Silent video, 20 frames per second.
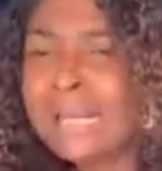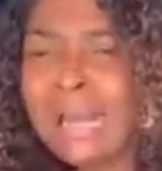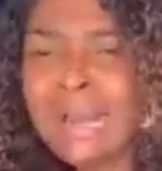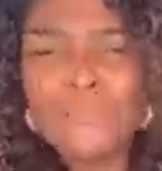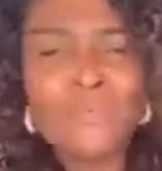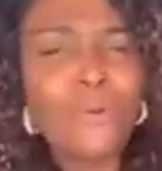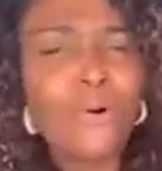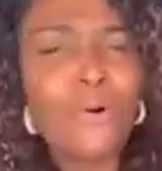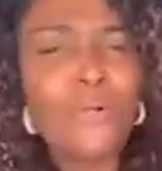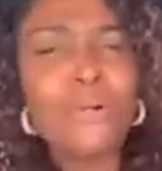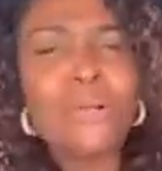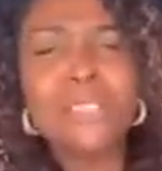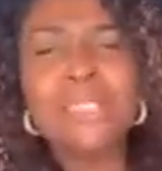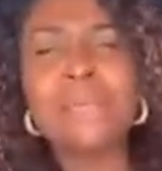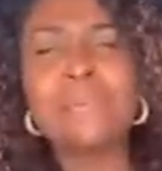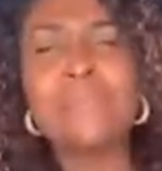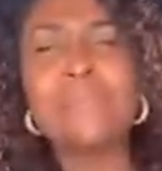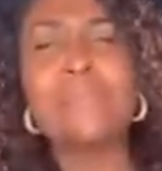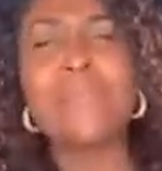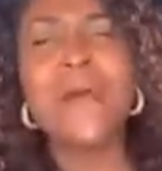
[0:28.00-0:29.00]
I've always
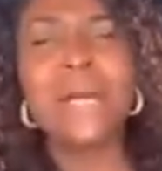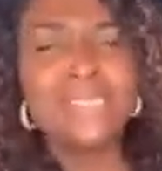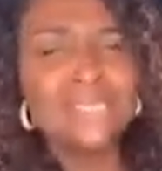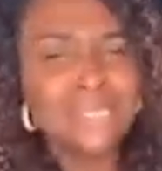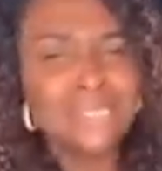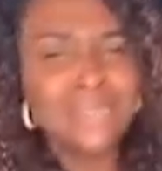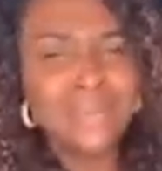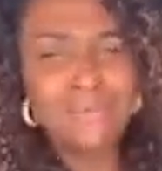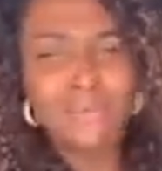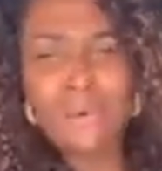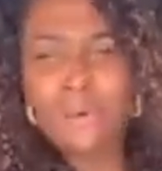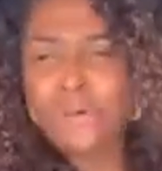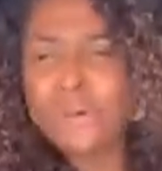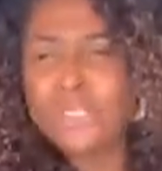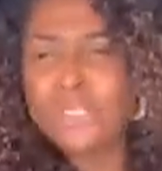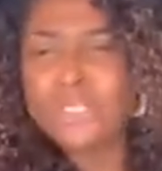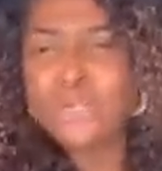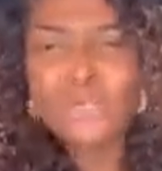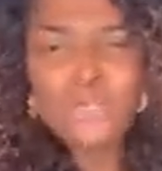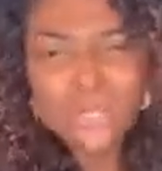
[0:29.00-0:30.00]
imagined, I've
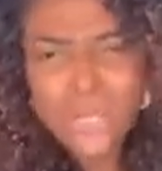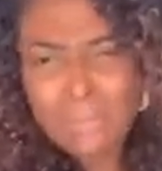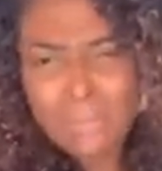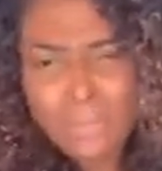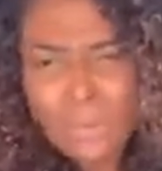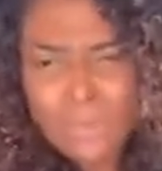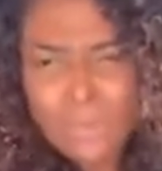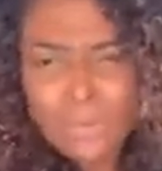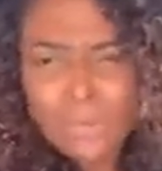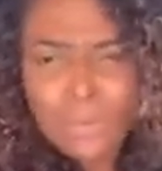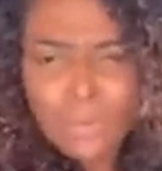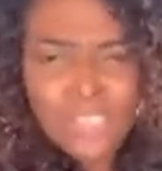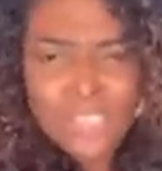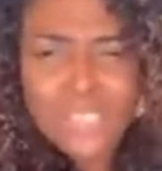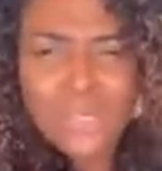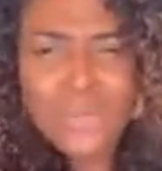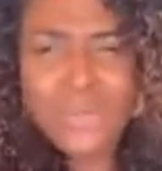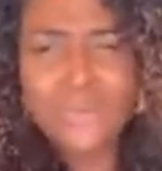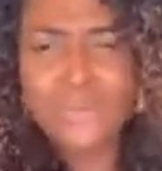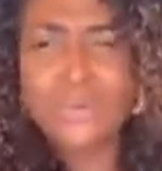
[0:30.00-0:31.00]
always known, you know that point you're watching
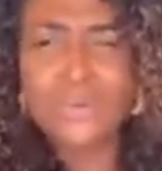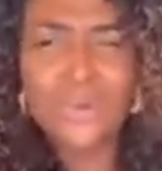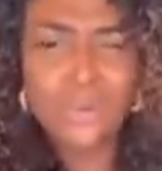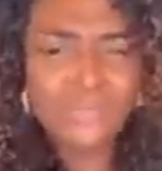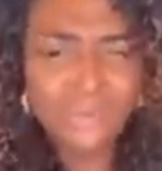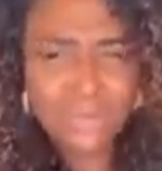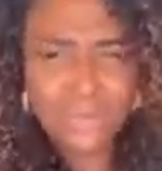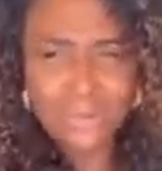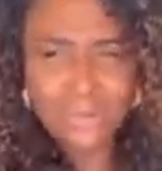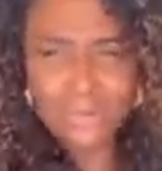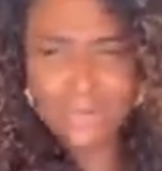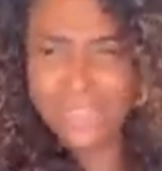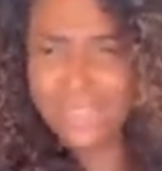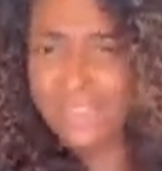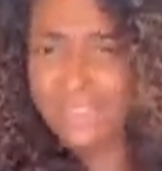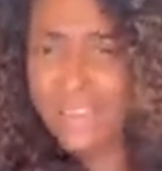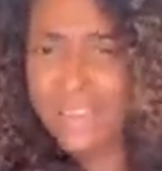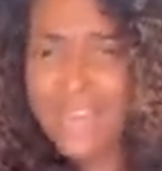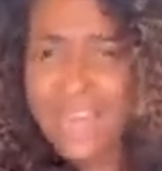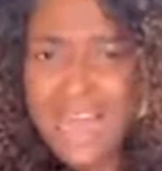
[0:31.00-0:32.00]
a pornographic movie
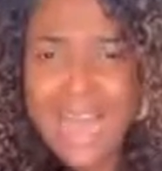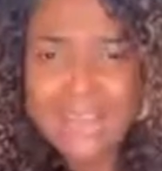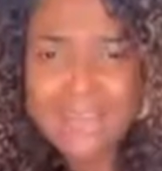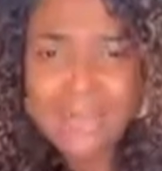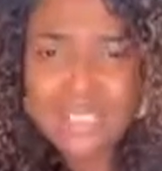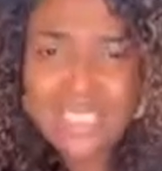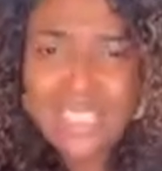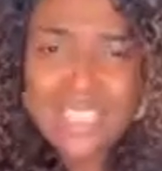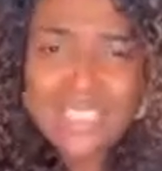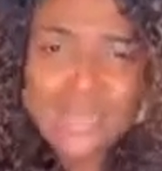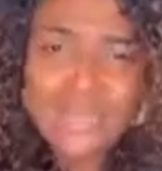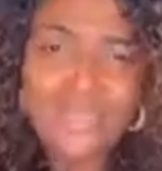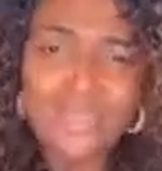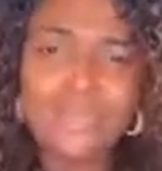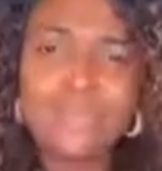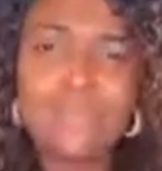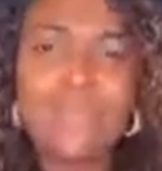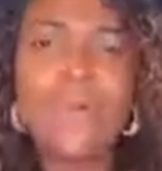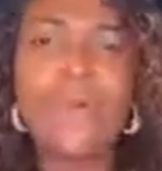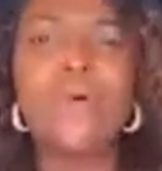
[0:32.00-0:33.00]
and you're seeing all this
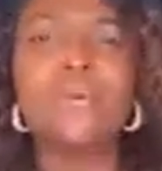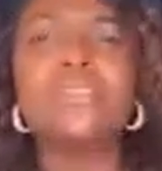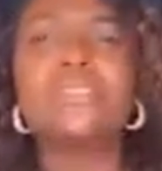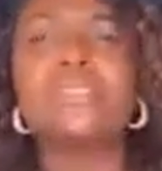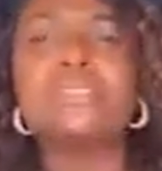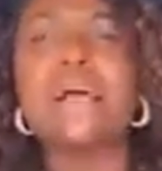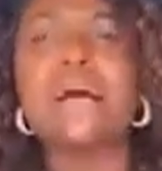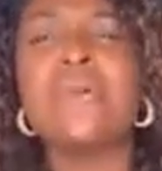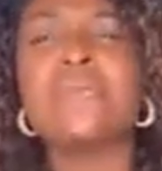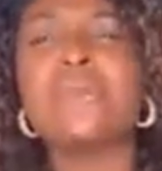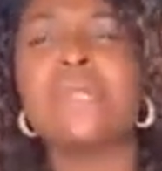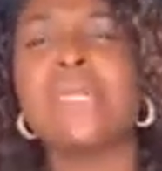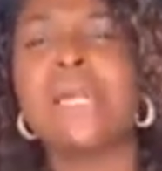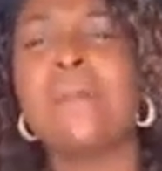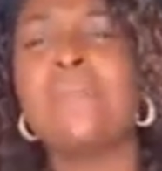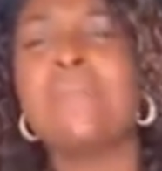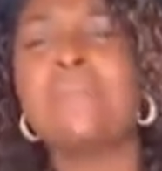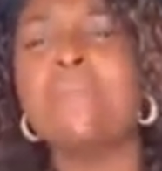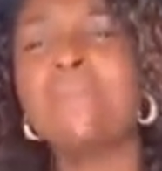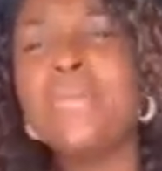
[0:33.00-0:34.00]
porn star with their
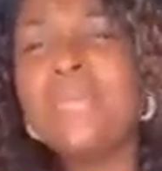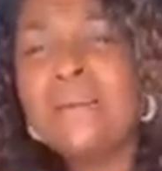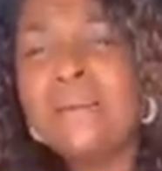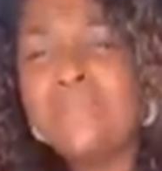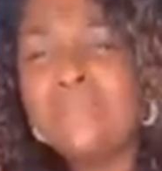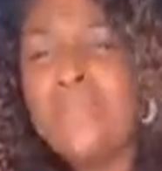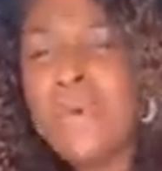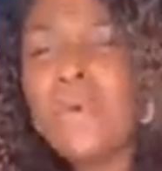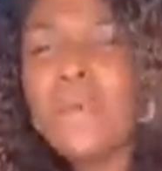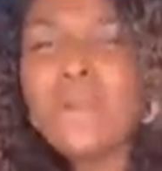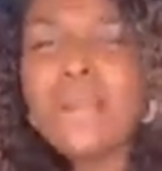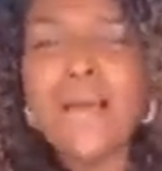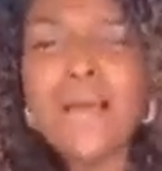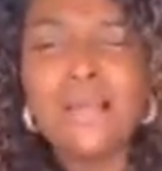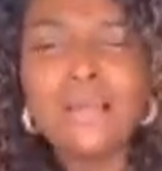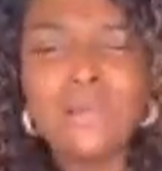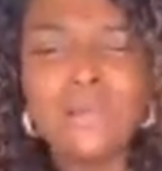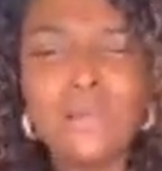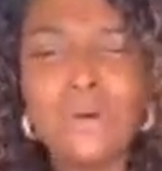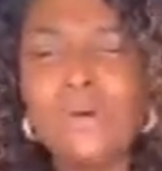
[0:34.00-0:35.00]
big bola,
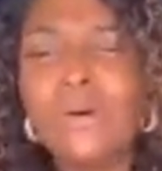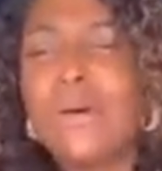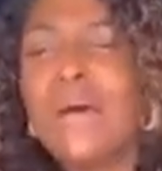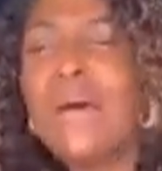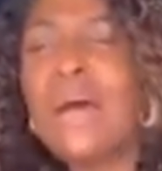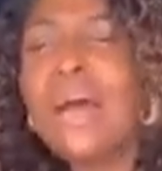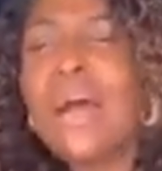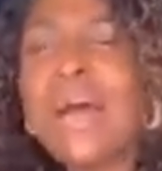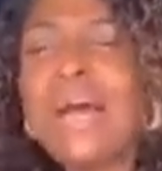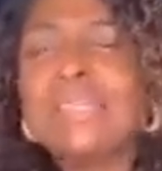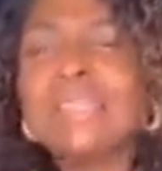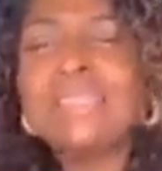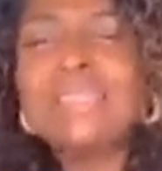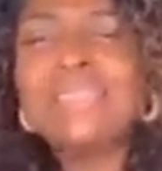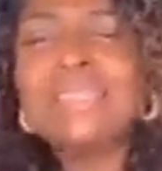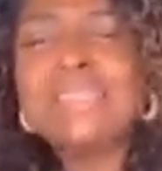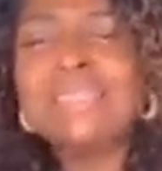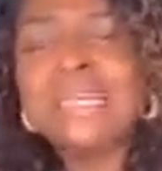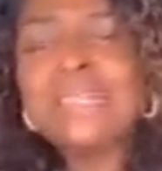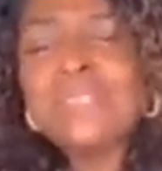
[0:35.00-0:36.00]
you know, and the
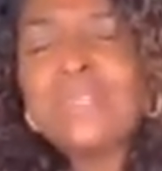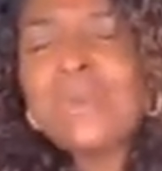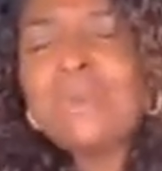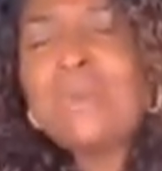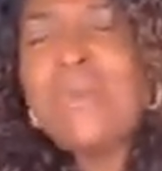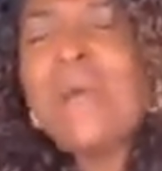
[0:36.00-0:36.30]
ladies are screaming,